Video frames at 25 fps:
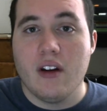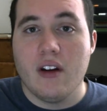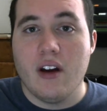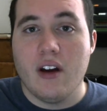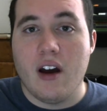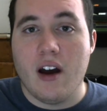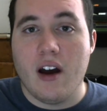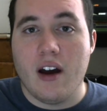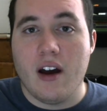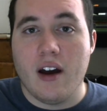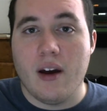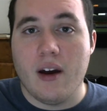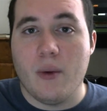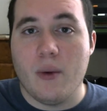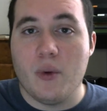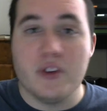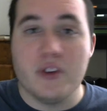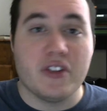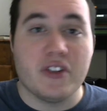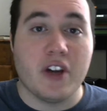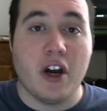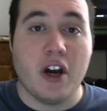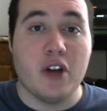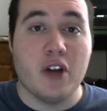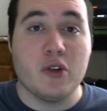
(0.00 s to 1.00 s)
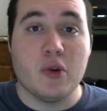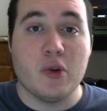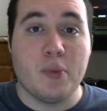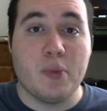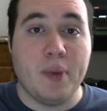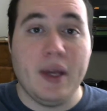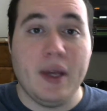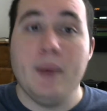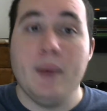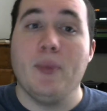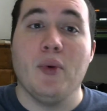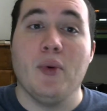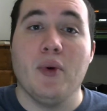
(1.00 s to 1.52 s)
uh, once 100
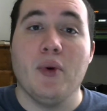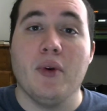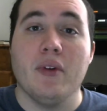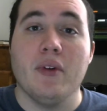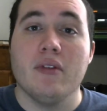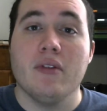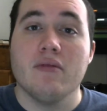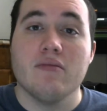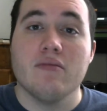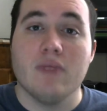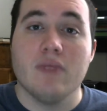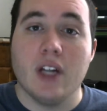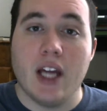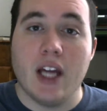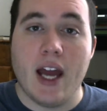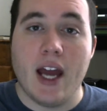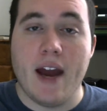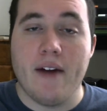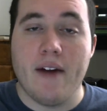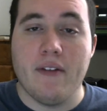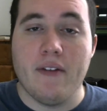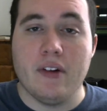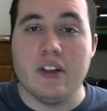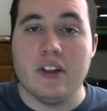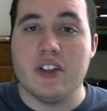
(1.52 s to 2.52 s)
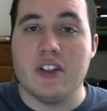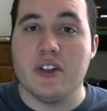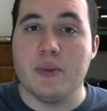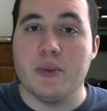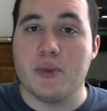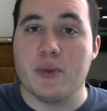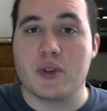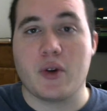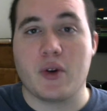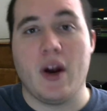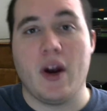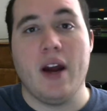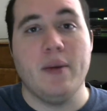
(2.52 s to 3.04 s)
people have
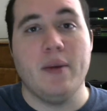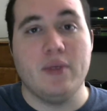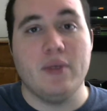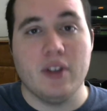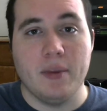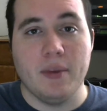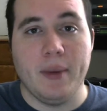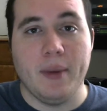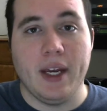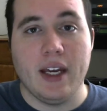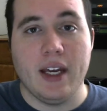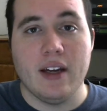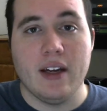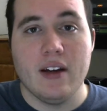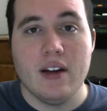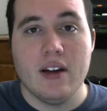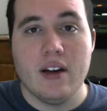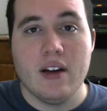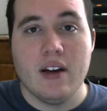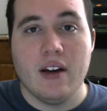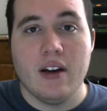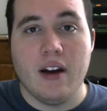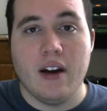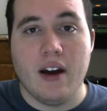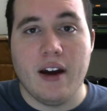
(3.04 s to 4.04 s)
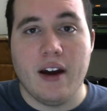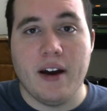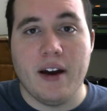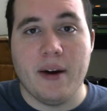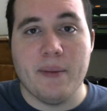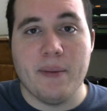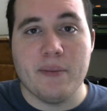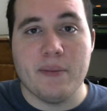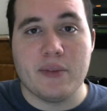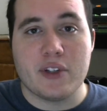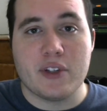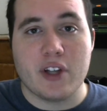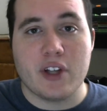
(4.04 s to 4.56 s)
subscribed to me.
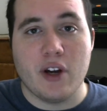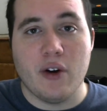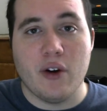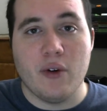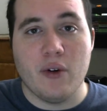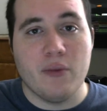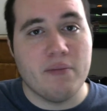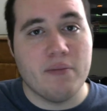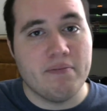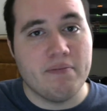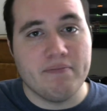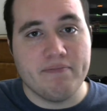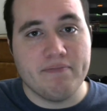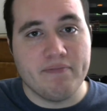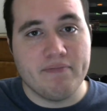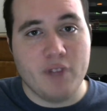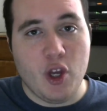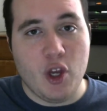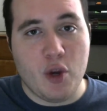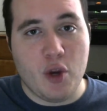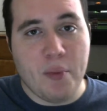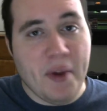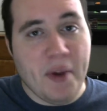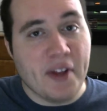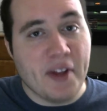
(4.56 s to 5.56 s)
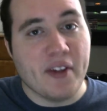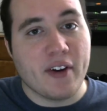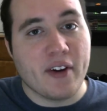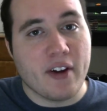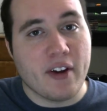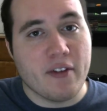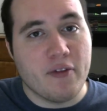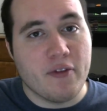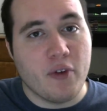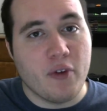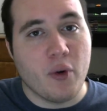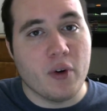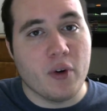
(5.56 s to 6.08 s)
Um, so you can be looking
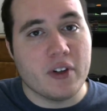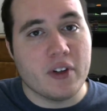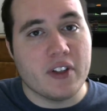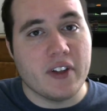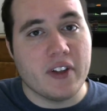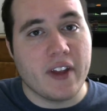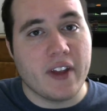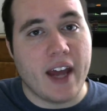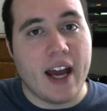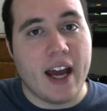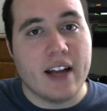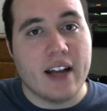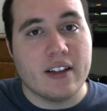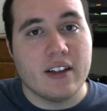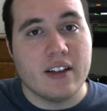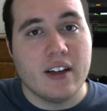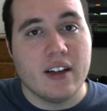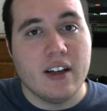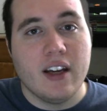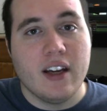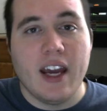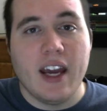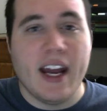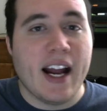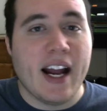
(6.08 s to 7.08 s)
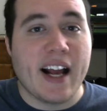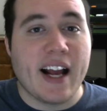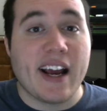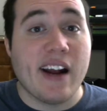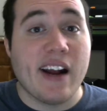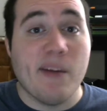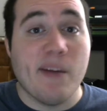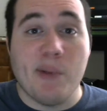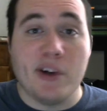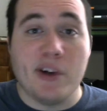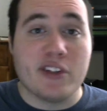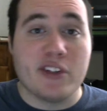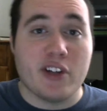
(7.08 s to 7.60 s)
forward to that. And I got a
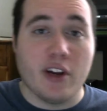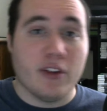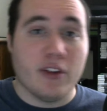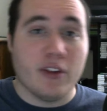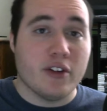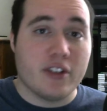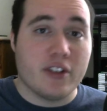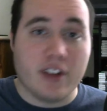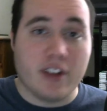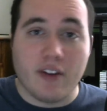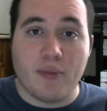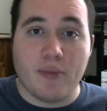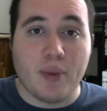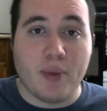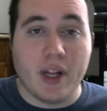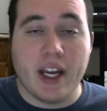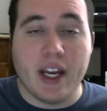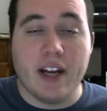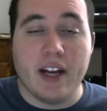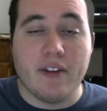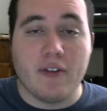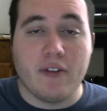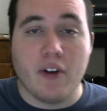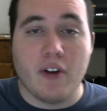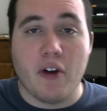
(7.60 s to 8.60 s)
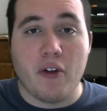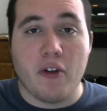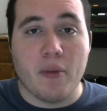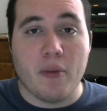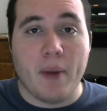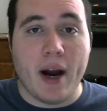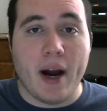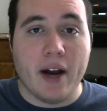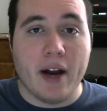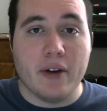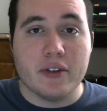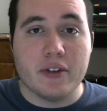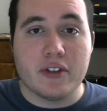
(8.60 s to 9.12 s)
bunch of stuff planned for other
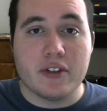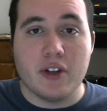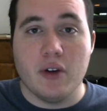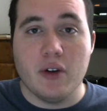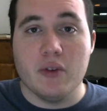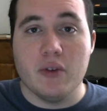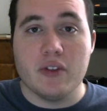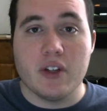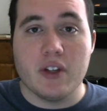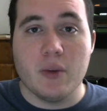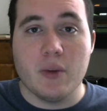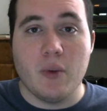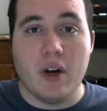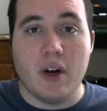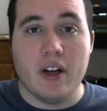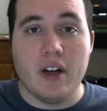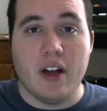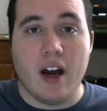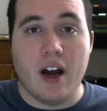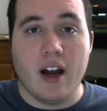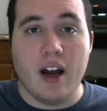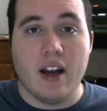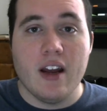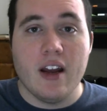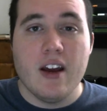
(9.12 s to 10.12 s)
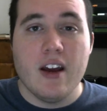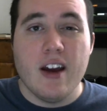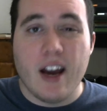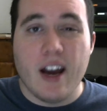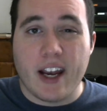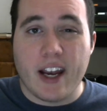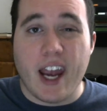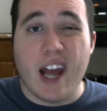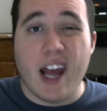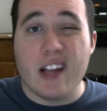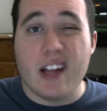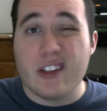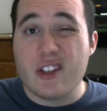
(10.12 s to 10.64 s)
milestones and whatnot.
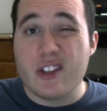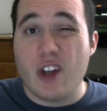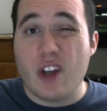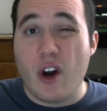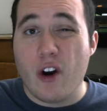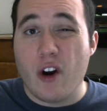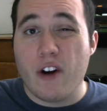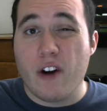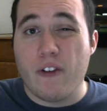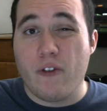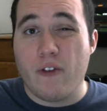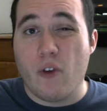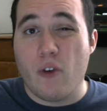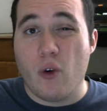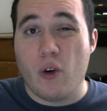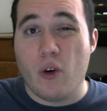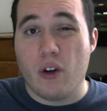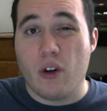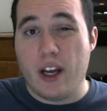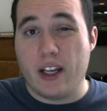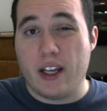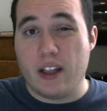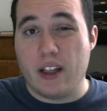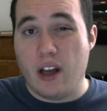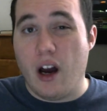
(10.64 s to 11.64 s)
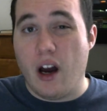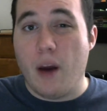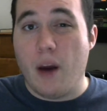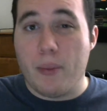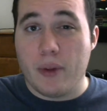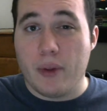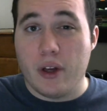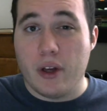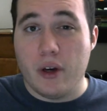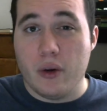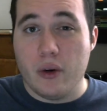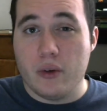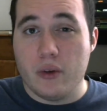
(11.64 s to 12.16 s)
Again, sorry for like the
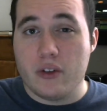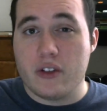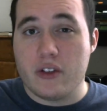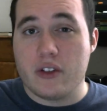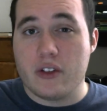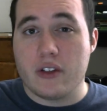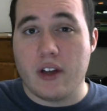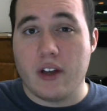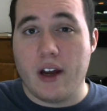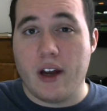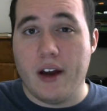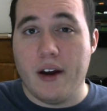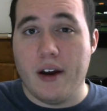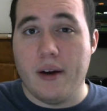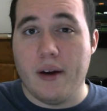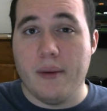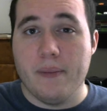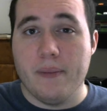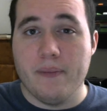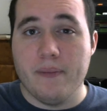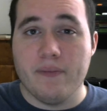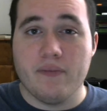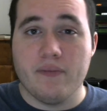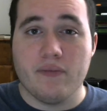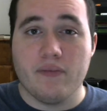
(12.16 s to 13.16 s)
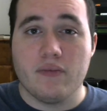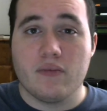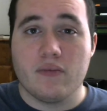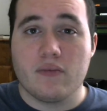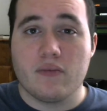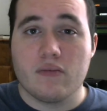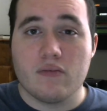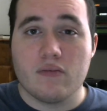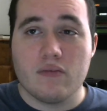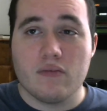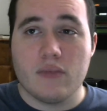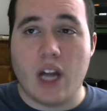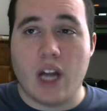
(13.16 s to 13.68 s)
uploads. Um,
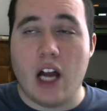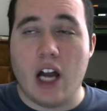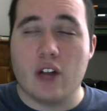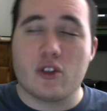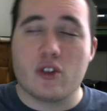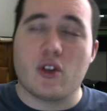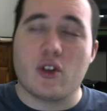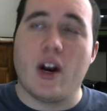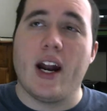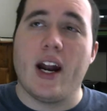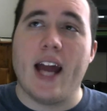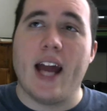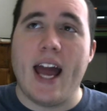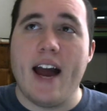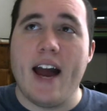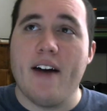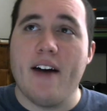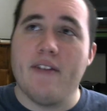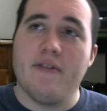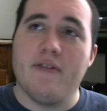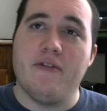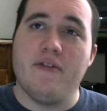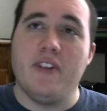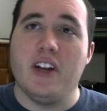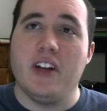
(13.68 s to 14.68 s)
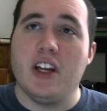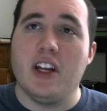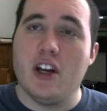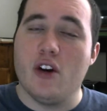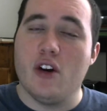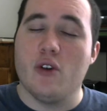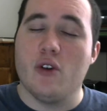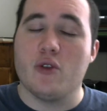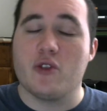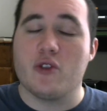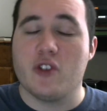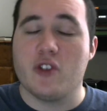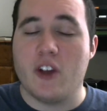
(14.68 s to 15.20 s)
I'll try to have
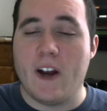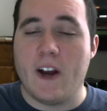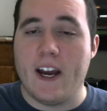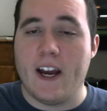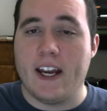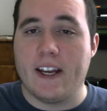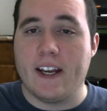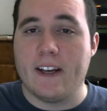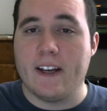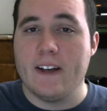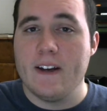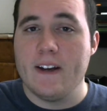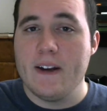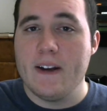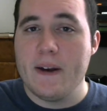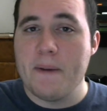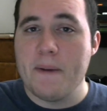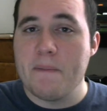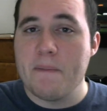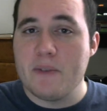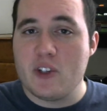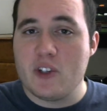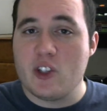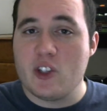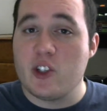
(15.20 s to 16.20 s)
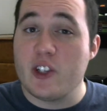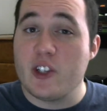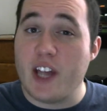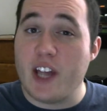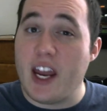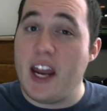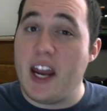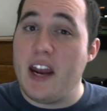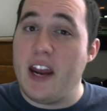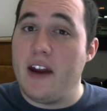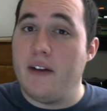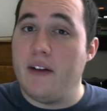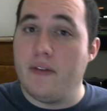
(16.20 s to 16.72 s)
videos like
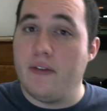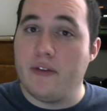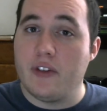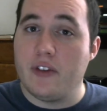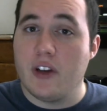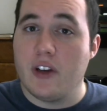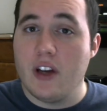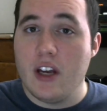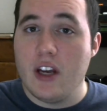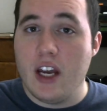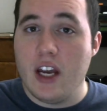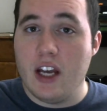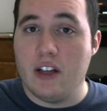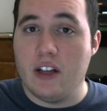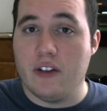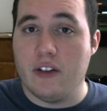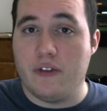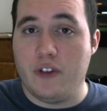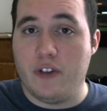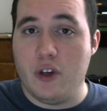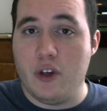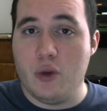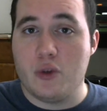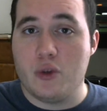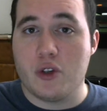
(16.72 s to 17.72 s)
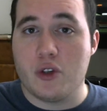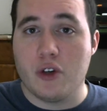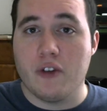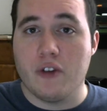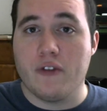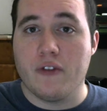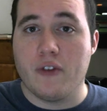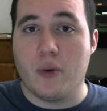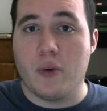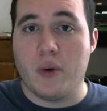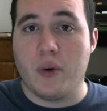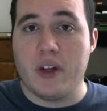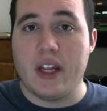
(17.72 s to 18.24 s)
saved in the future
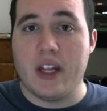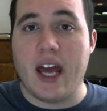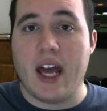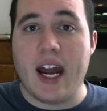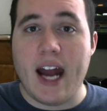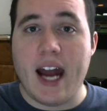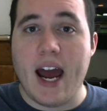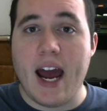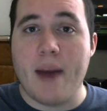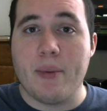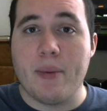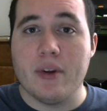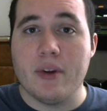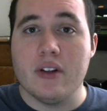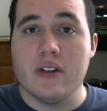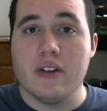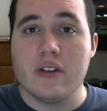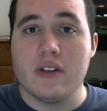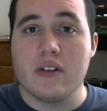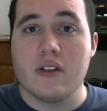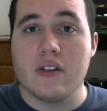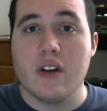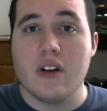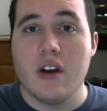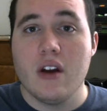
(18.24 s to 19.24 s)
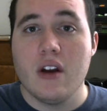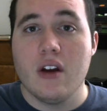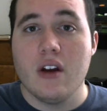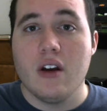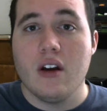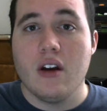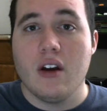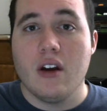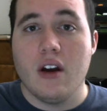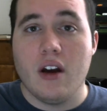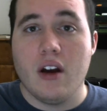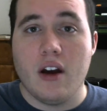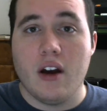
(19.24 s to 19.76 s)
for when that happens.
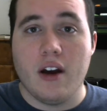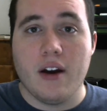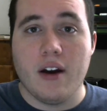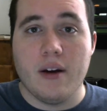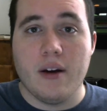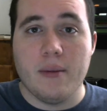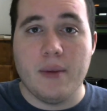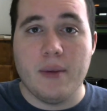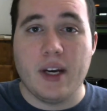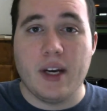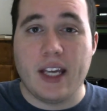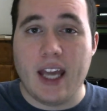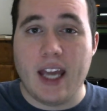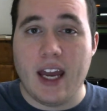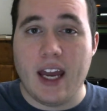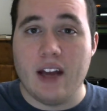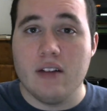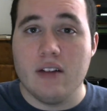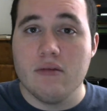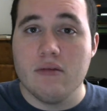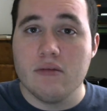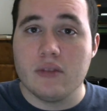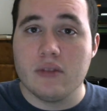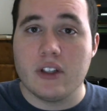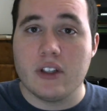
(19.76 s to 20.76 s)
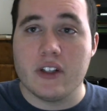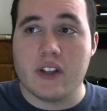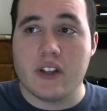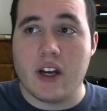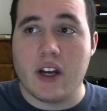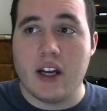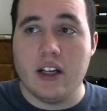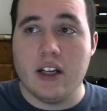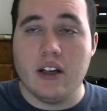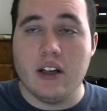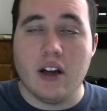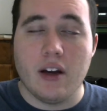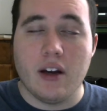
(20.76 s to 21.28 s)
Um, again, because
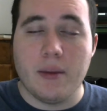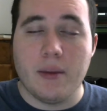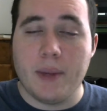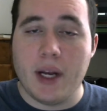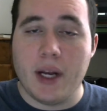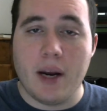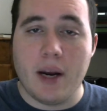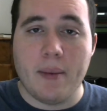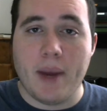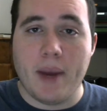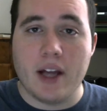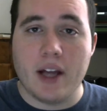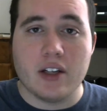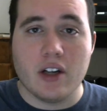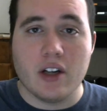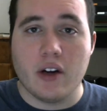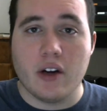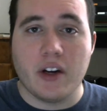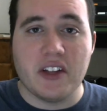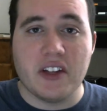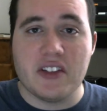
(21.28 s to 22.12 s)
I, I mean, I imagine I'll get